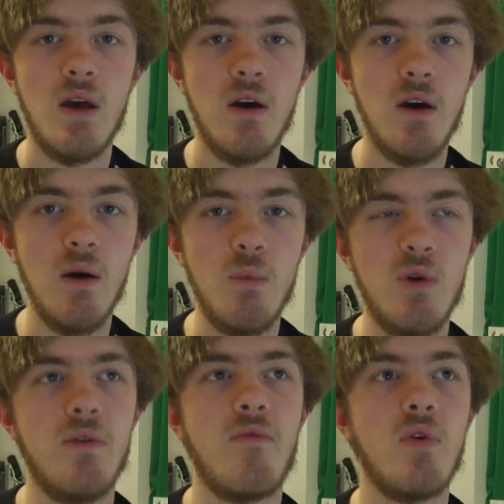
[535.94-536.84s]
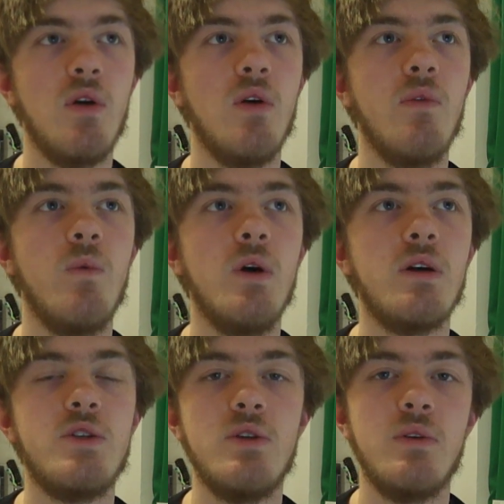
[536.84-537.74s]
or I've got a lot of
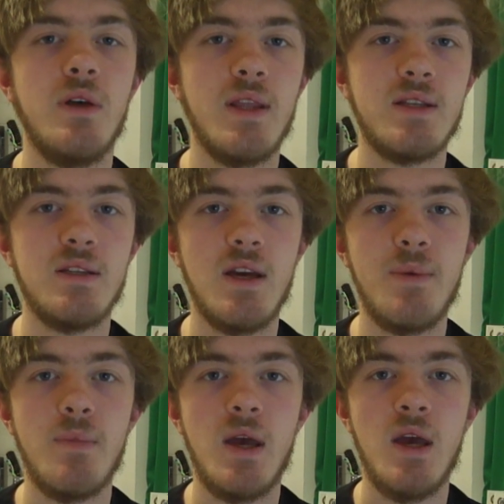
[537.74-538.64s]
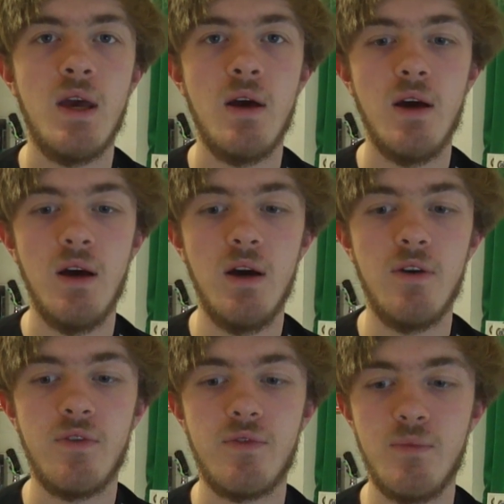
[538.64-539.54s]
work due at that time.
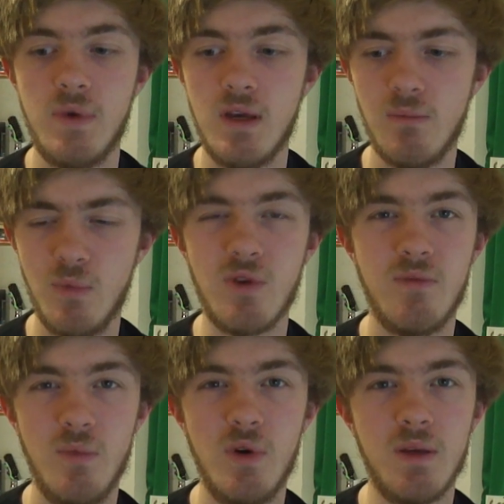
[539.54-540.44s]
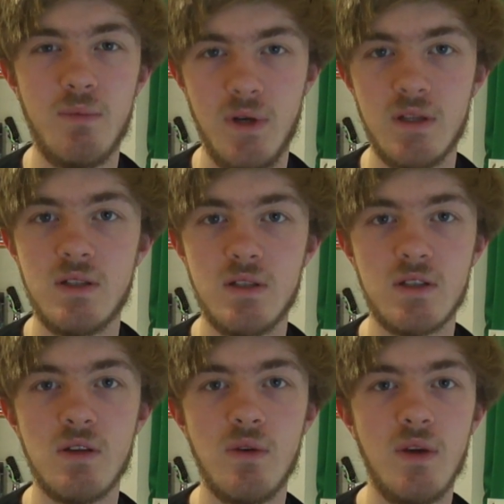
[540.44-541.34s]
For me, I'm more of a morning person,
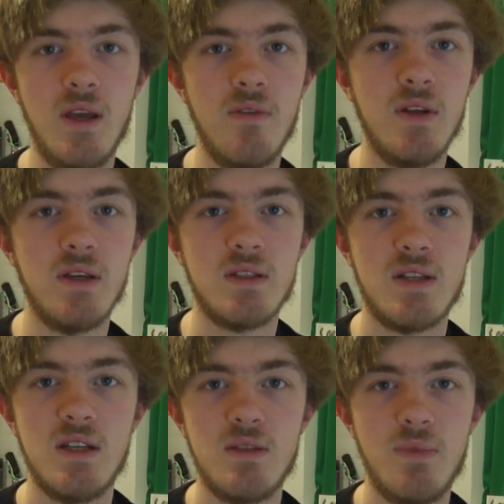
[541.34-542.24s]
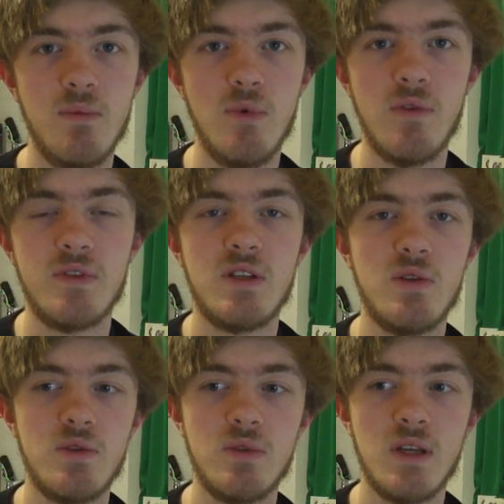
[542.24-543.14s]
so evenings tend to be more of a
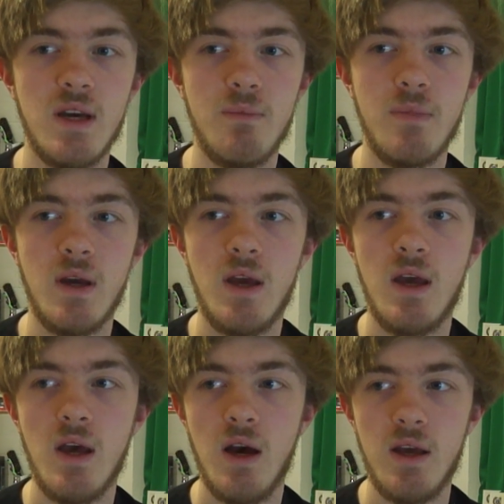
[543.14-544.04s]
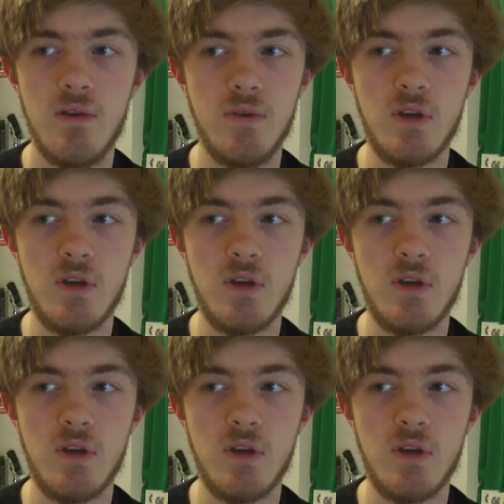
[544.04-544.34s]
social time. I either